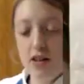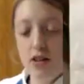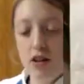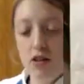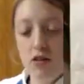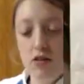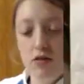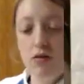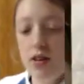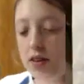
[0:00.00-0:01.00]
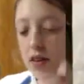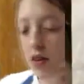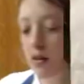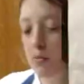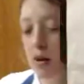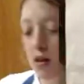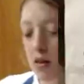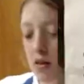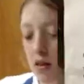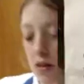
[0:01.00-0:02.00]
Doctor Who at the end of the
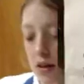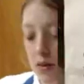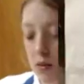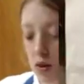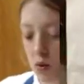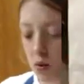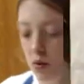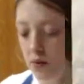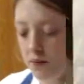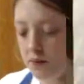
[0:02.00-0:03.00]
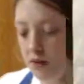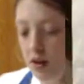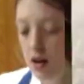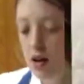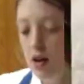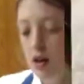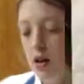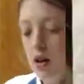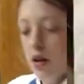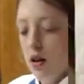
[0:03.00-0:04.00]
month. That's pretty cool.
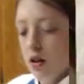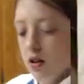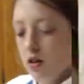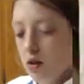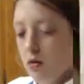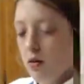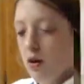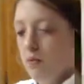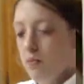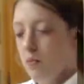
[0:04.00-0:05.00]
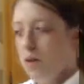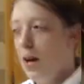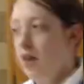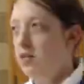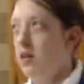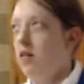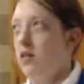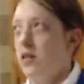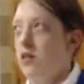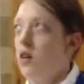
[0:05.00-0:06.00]
So um, we had done all
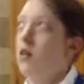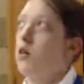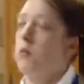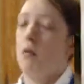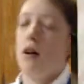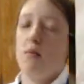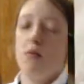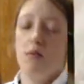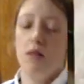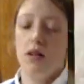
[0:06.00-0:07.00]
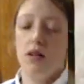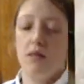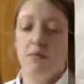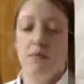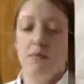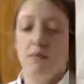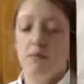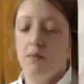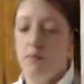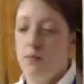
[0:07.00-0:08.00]
this taco prep, um,
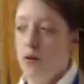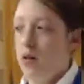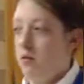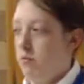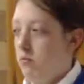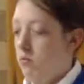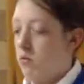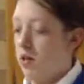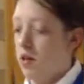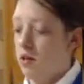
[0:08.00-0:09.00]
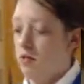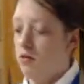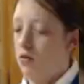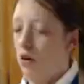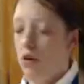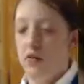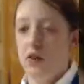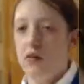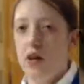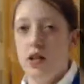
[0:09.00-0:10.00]
but really all of
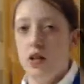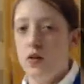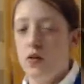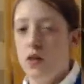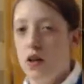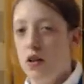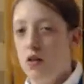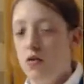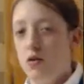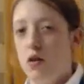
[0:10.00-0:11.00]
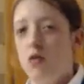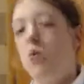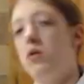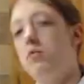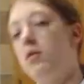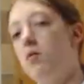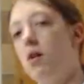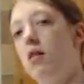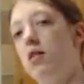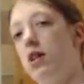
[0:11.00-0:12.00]
your veggies for tacos are going to be
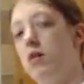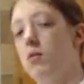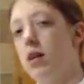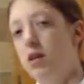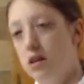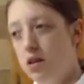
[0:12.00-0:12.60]
raw anyway.